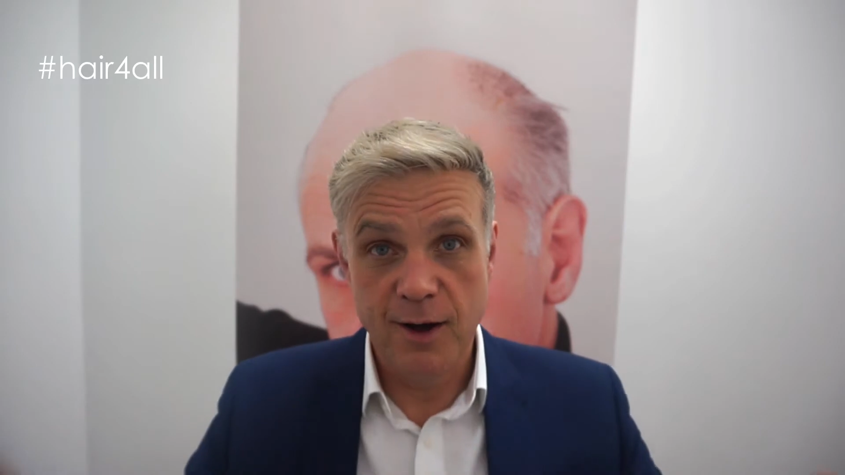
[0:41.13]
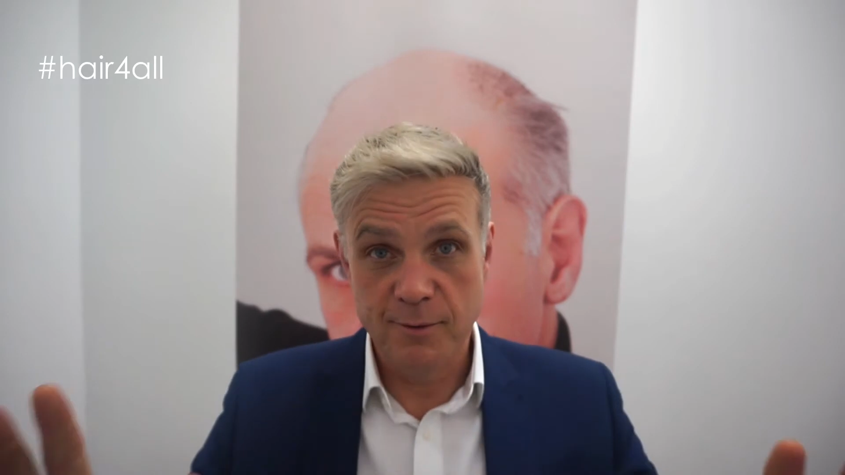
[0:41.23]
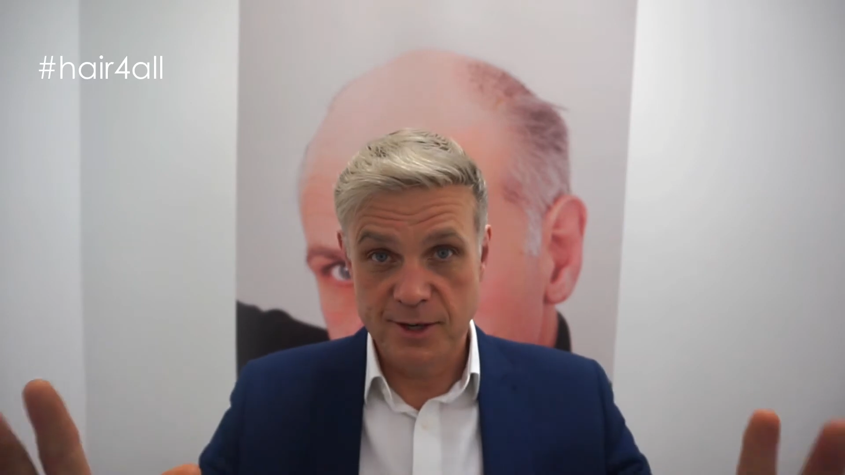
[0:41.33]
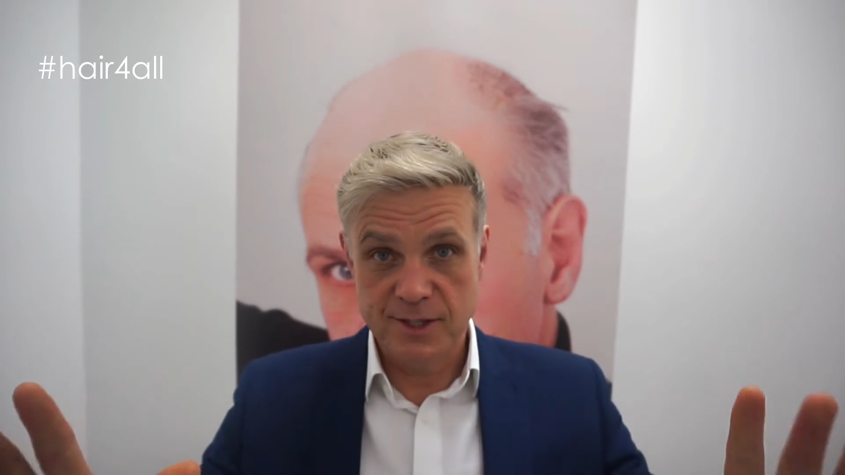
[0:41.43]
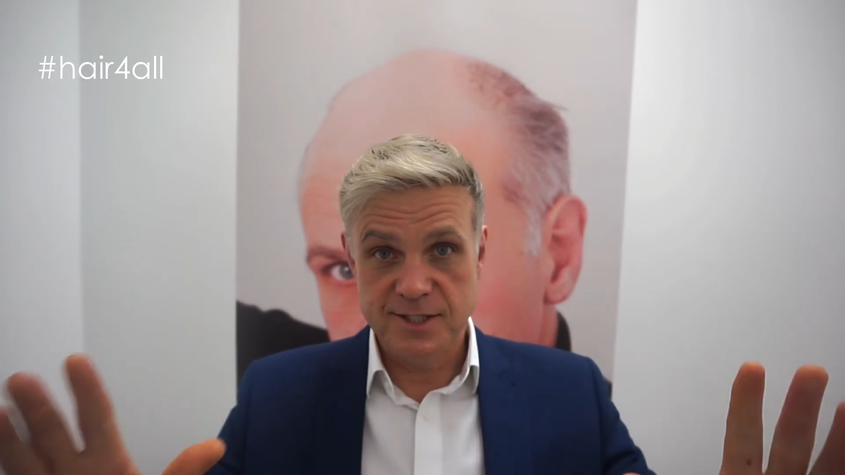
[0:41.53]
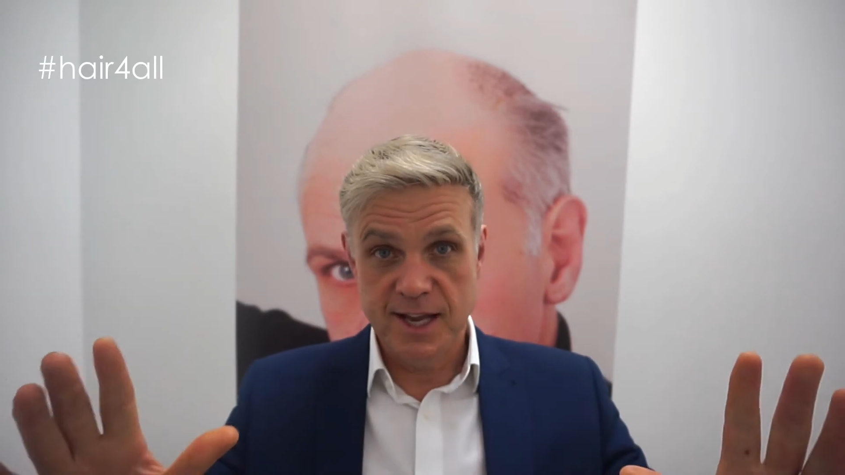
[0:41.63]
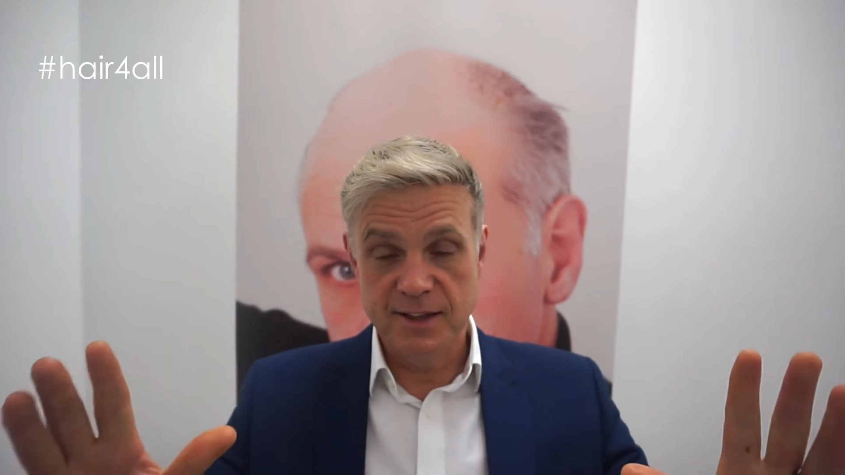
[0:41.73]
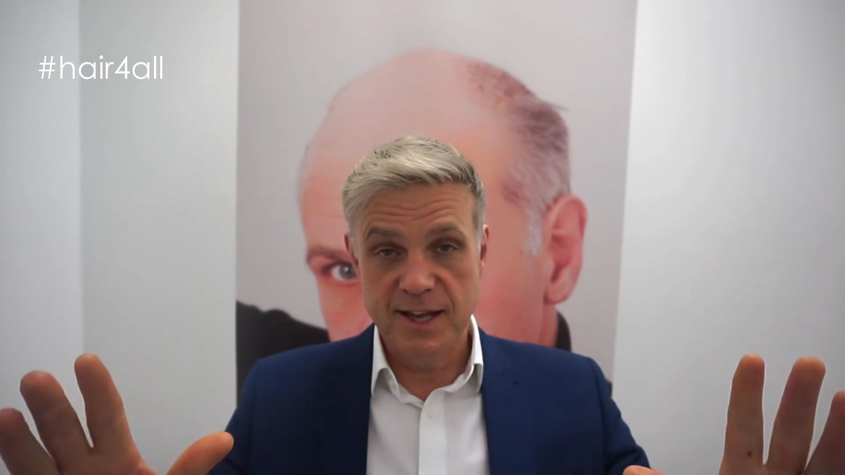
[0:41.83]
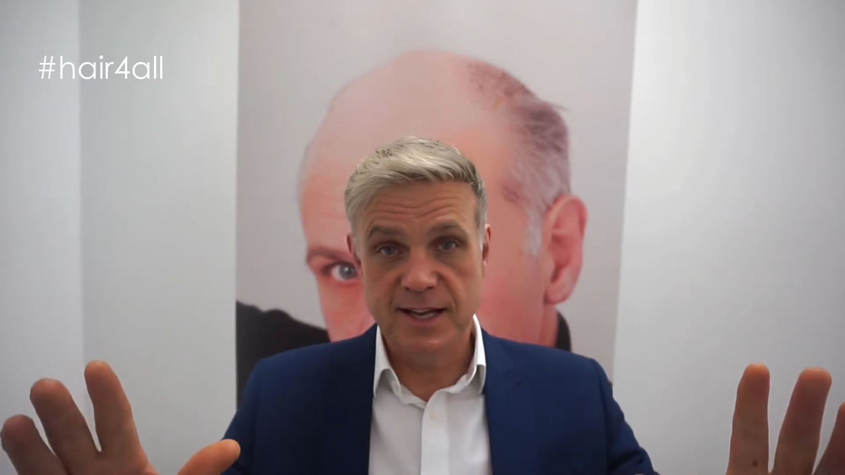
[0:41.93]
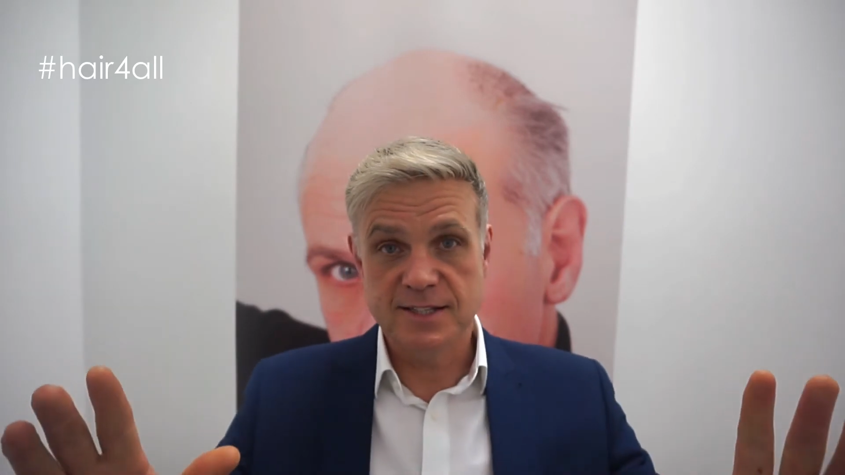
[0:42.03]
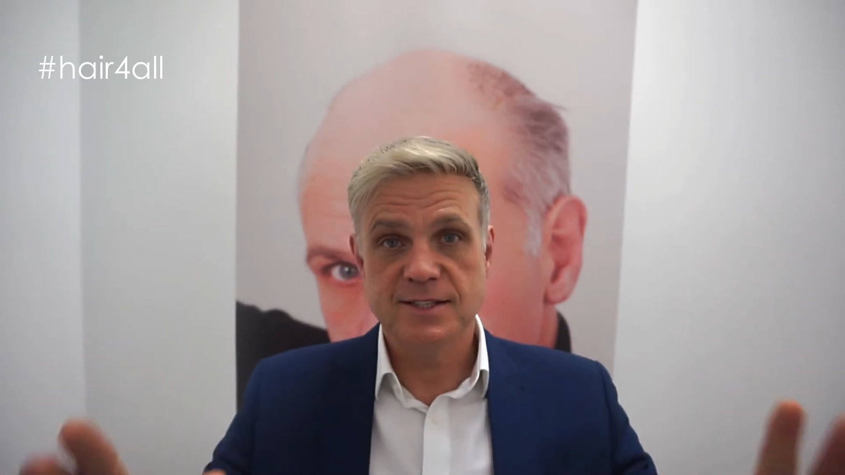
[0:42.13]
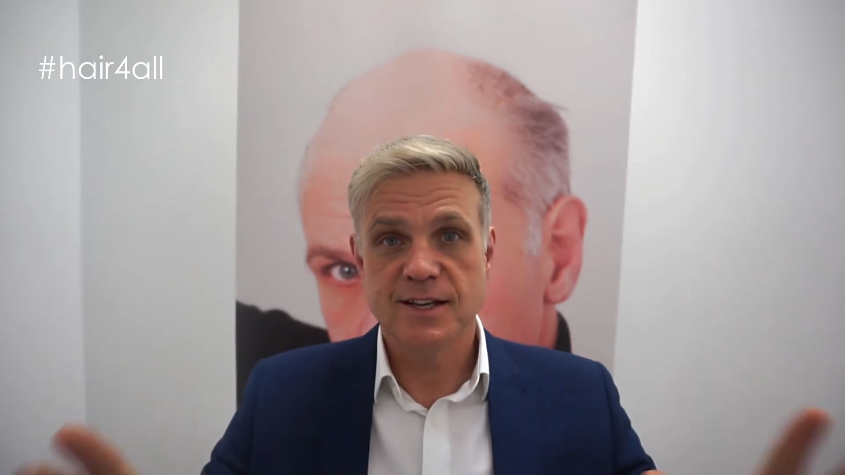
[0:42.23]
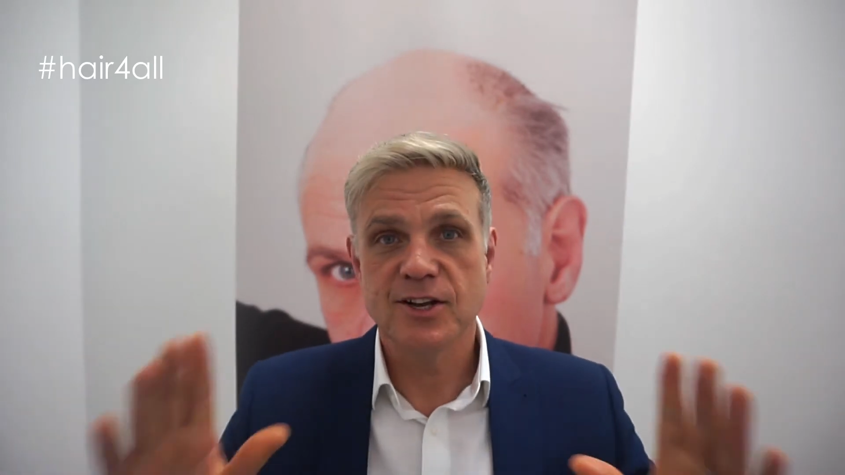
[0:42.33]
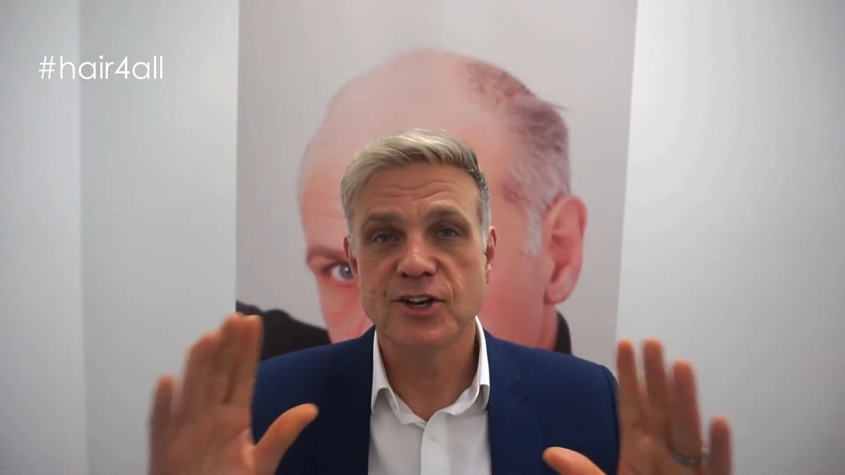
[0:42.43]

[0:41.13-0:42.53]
I'm going to say this,